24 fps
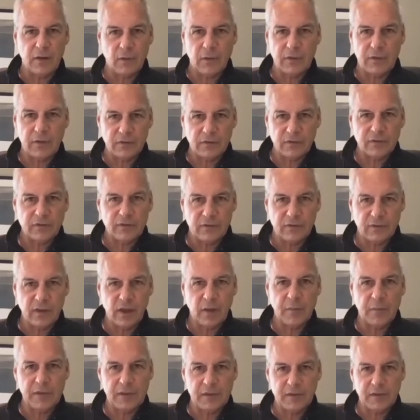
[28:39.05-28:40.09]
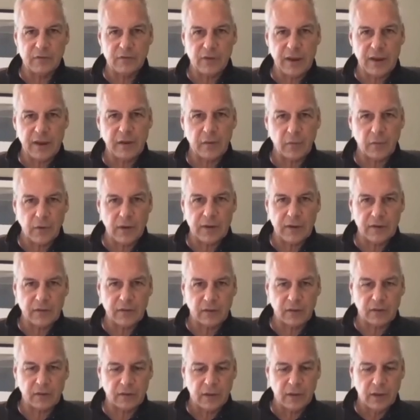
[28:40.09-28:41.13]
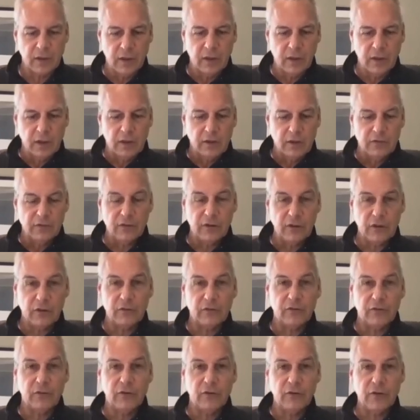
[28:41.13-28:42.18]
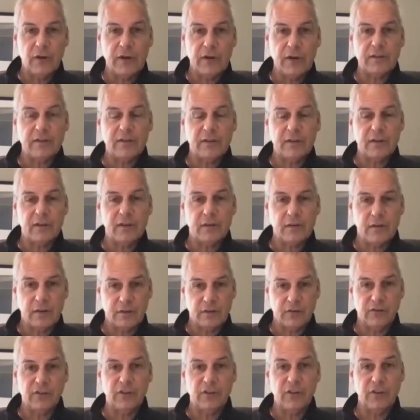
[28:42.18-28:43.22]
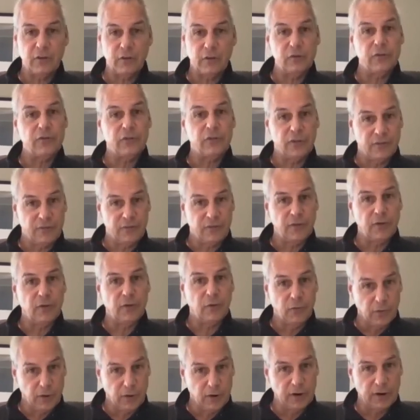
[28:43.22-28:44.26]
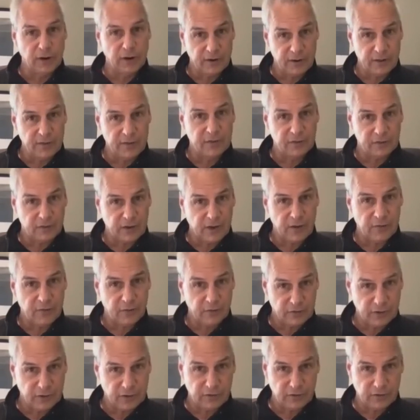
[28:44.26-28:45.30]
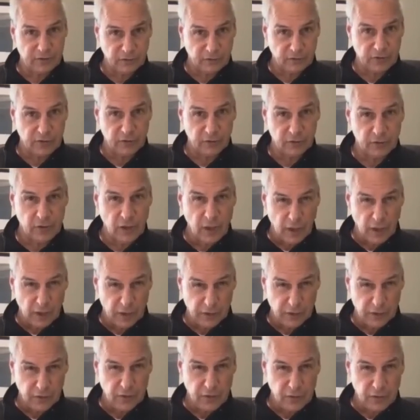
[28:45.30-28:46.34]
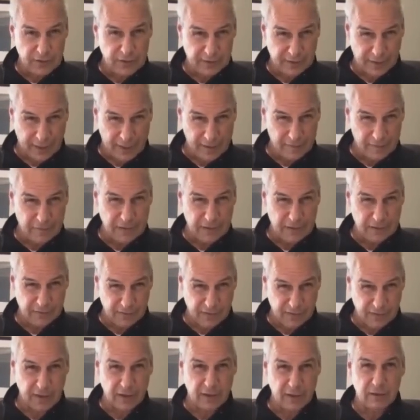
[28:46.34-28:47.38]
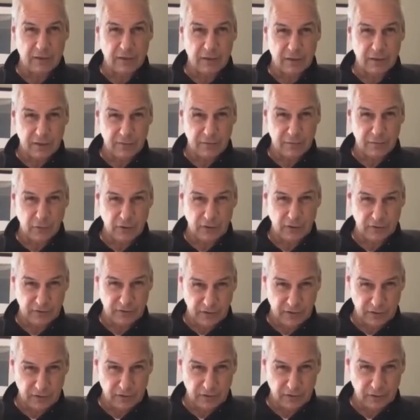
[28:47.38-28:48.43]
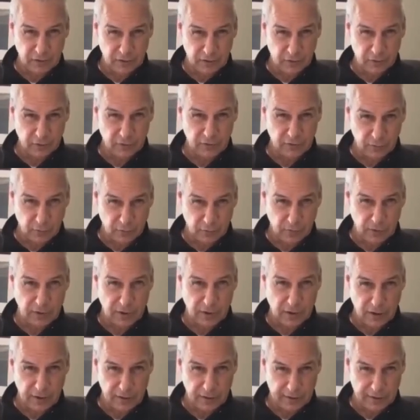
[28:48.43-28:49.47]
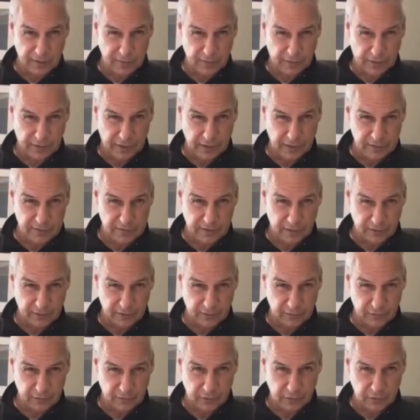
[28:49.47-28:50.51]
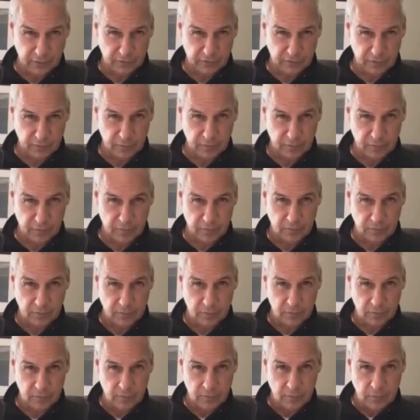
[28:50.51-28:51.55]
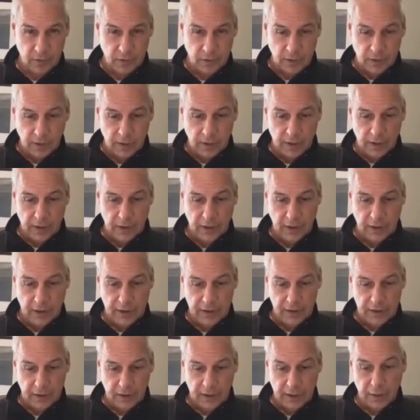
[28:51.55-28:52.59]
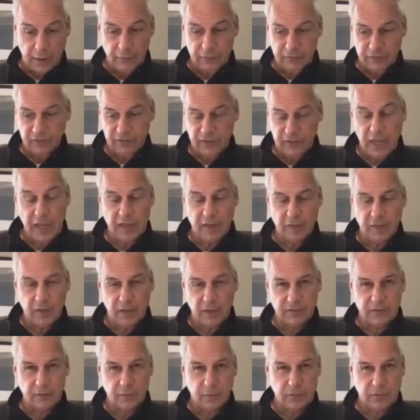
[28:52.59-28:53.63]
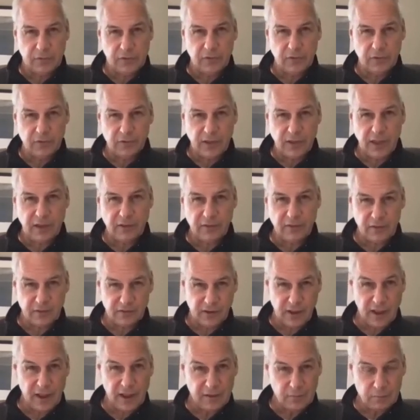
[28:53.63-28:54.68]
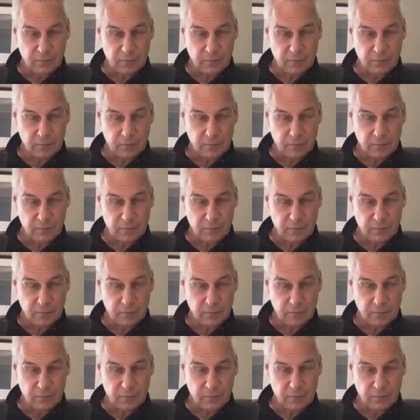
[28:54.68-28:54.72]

just tell me straight. What is it? She goes, you're going to, and she used the full word in this conversation. She goes, you're going to effing fail if you continue to use the word heart in the context of leadership. And I was stunned. I said, well, did you cash the check?